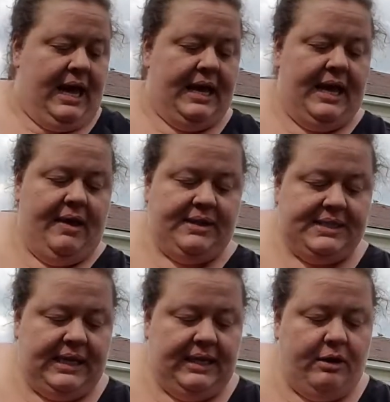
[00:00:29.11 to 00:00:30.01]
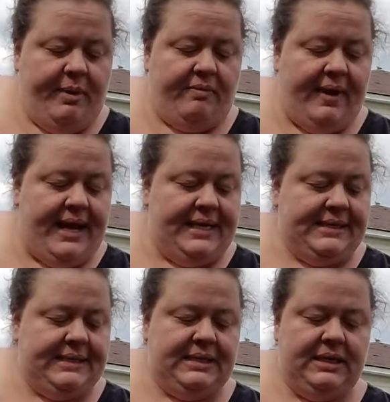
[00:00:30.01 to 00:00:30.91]
it's a little bit
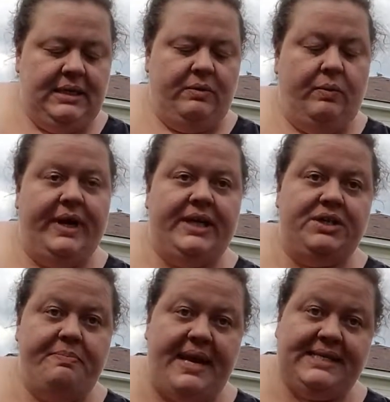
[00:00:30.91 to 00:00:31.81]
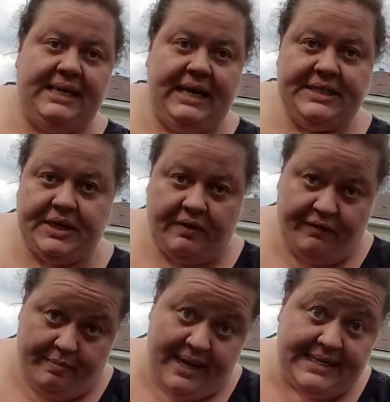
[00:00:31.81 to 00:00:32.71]
raised, which makes it easier
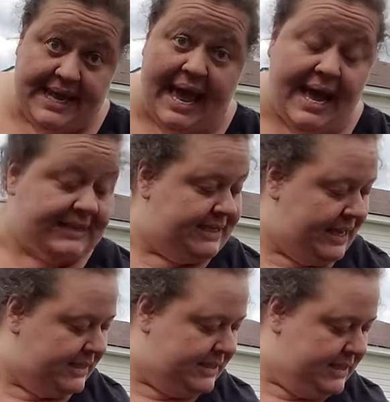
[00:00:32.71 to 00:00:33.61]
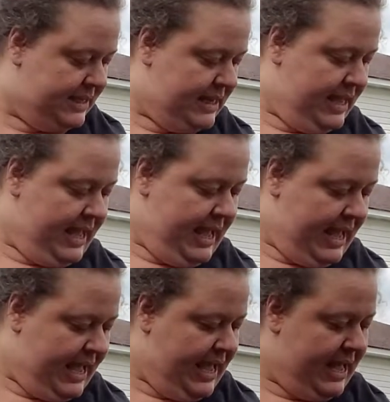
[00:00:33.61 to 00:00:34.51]
for me to access.
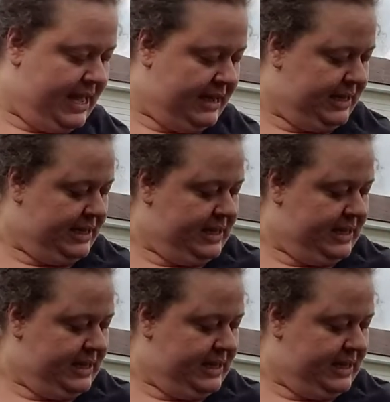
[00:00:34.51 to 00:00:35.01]
And